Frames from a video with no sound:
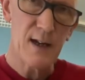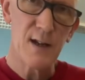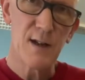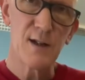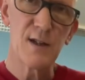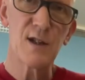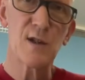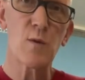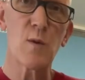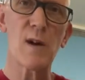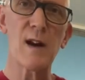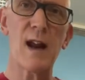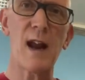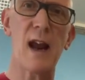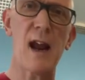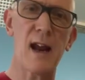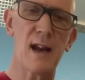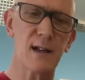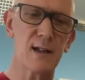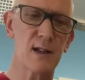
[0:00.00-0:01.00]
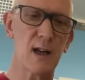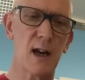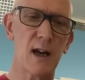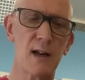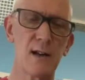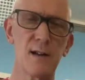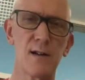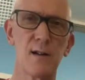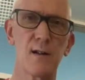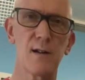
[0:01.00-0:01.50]
You just want to hand
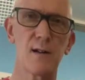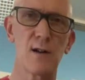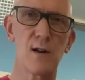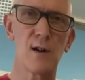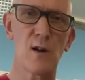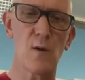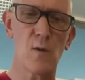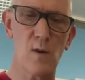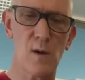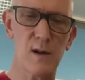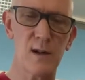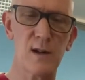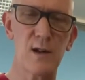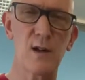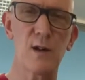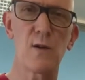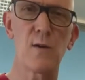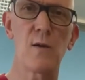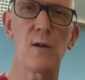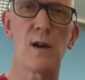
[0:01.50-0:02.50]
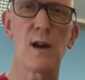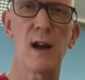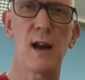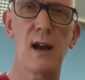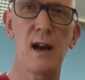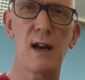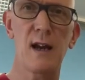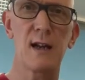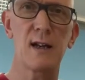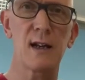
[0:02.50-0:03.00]
tighten. You don't want to do
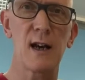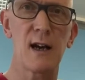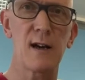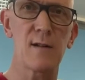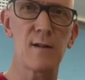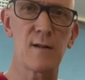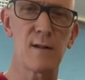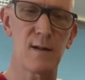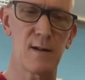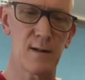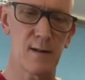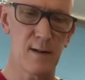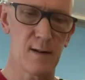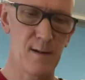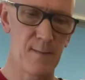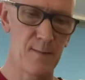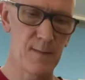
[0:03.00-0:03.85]
any tighter than